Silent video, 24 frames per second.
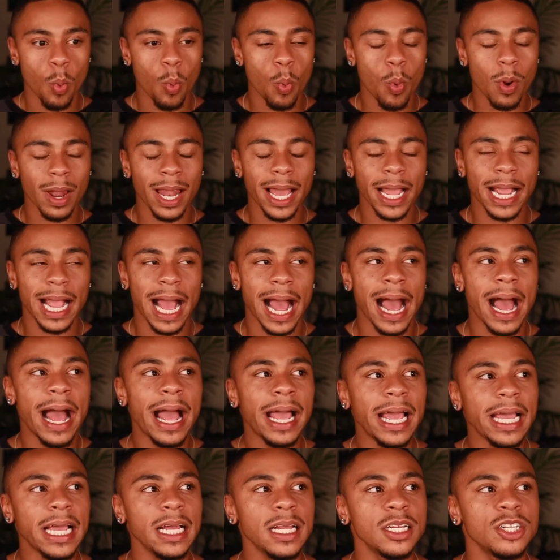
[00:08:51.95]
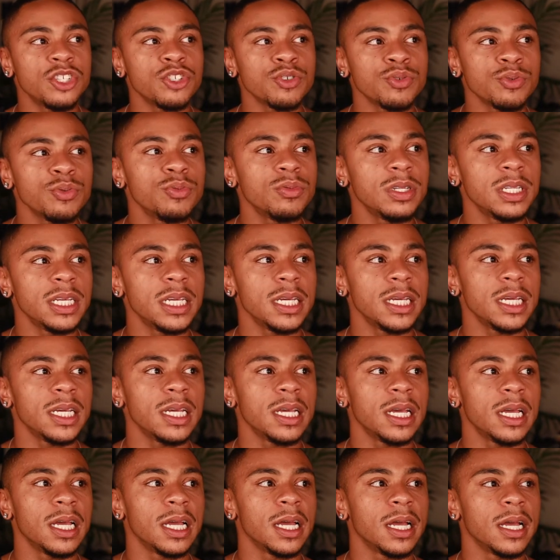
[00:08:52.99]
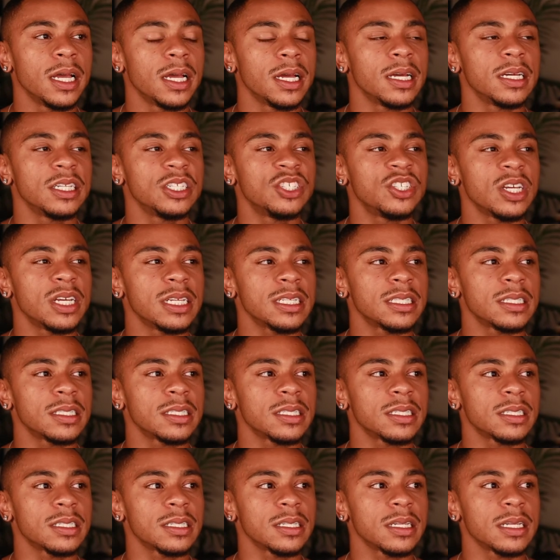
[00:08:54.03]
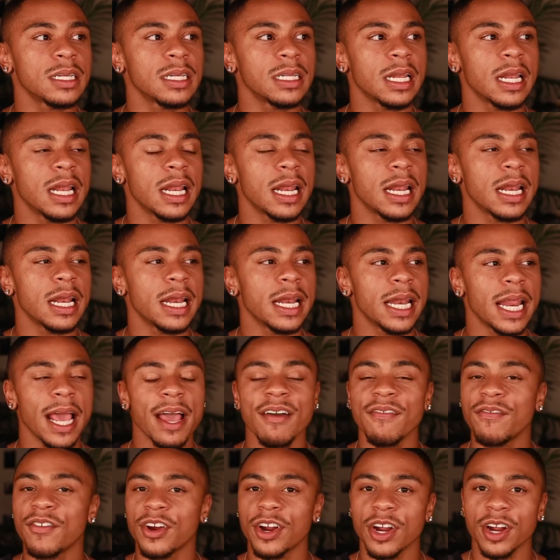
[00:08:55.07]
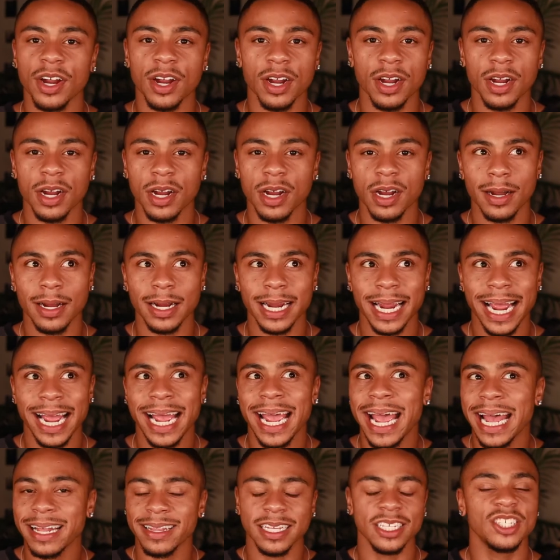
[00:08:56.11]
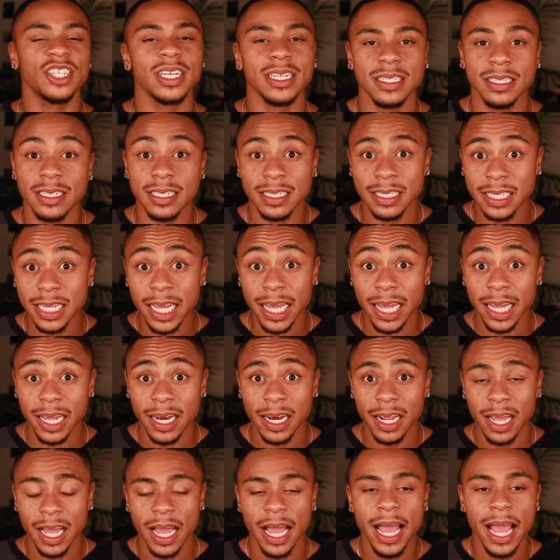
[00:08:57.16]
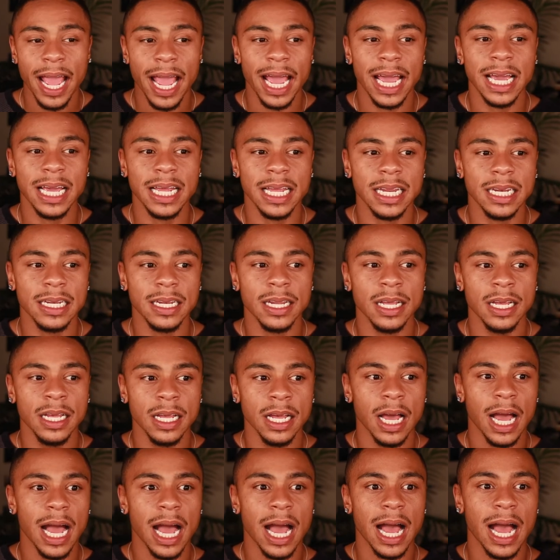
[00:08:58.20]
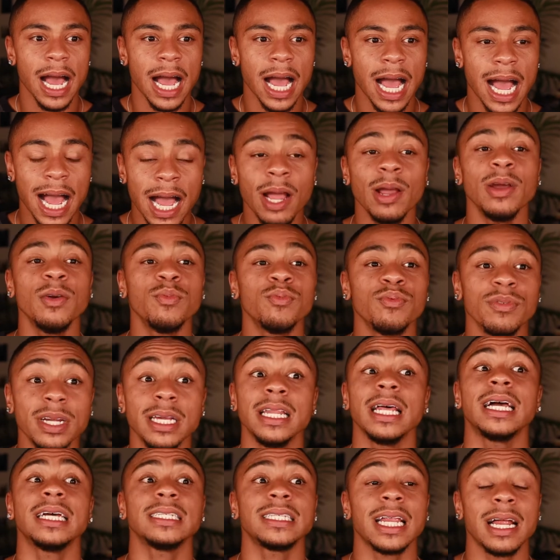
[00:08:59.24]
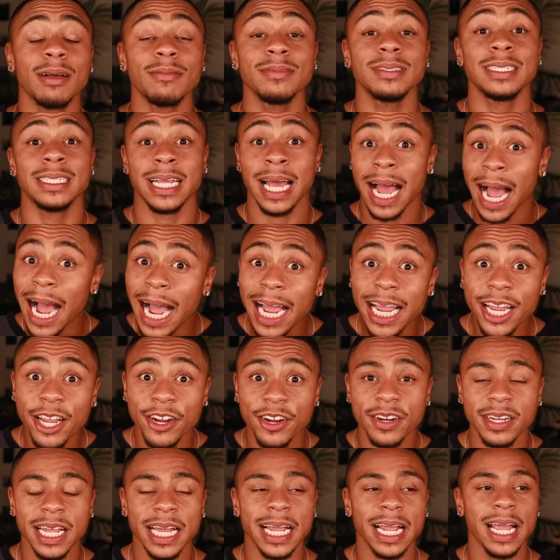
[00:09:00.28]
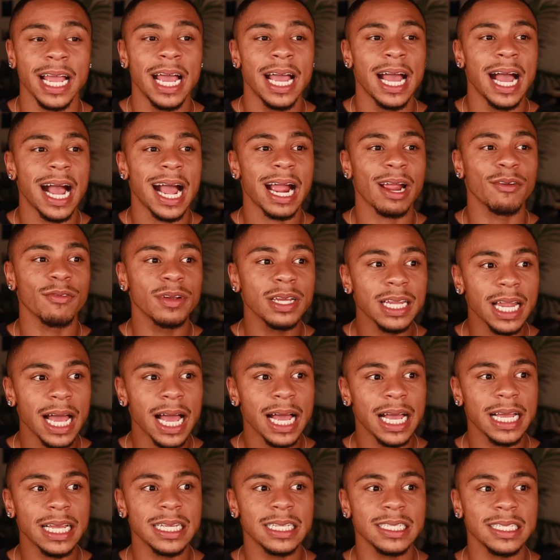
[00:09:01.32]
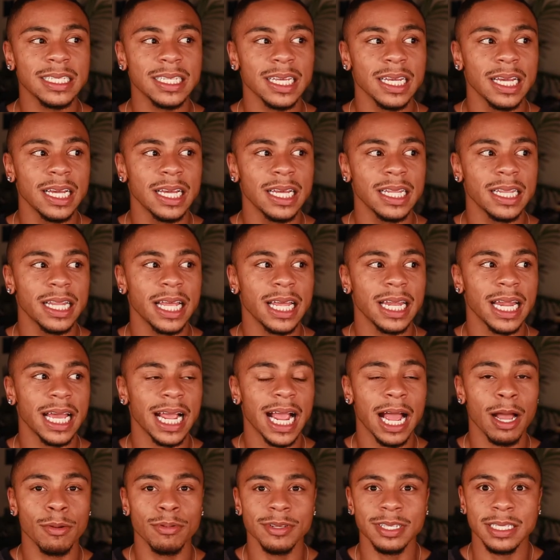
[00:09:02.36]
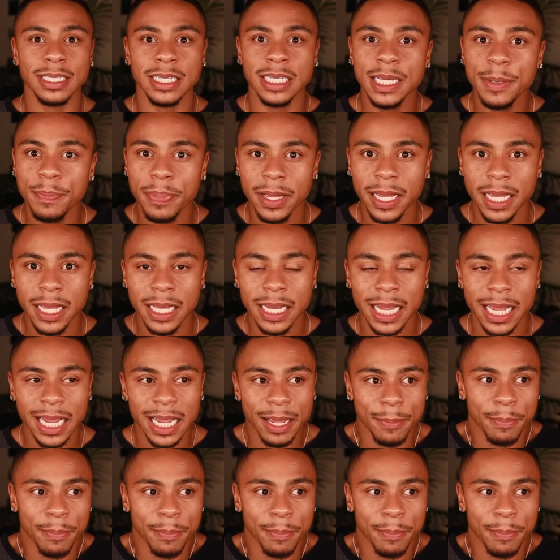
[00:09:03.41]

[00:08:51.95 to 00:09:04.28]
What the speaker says: Well, like I truly just never had the chance to sit. And I realized that I was tired. Like I realized that like I was sleeping, like